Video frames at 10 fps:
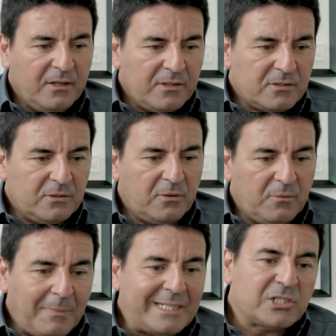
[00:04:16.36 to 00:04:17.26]
So
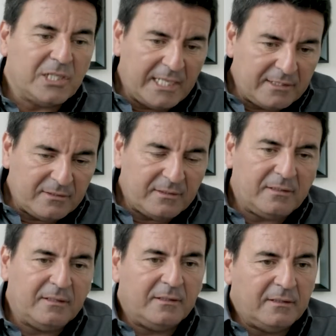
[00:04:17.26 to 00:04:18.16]
much
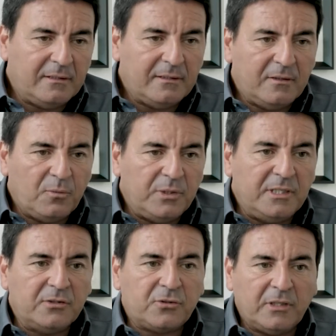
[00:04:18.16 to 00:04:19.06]
later, with
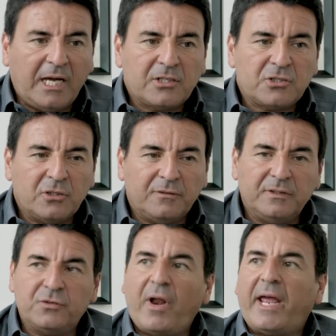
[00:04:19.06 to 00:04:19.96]
the introduction of
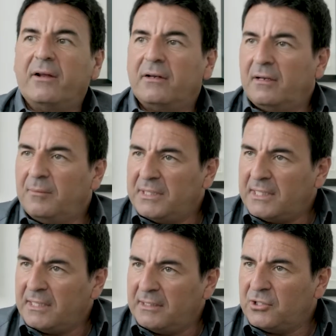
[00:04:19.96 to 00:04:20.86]
the Dragon
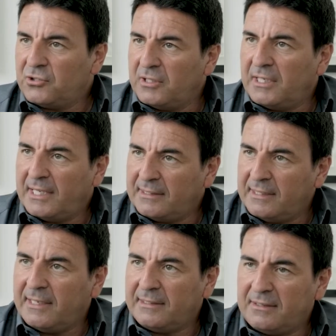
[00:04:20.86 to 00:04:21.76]
limited edition in
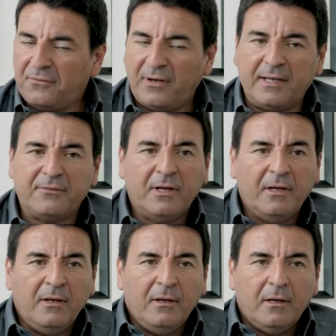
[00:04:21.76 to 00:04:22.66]
1995,
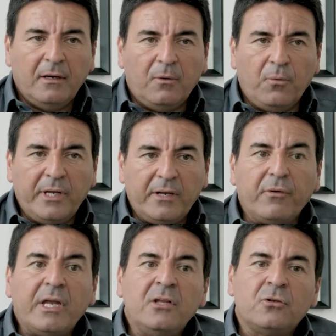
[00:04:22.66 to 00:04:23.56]
we
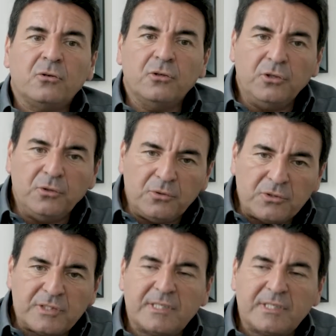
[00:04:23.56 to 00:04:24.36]
reintroduced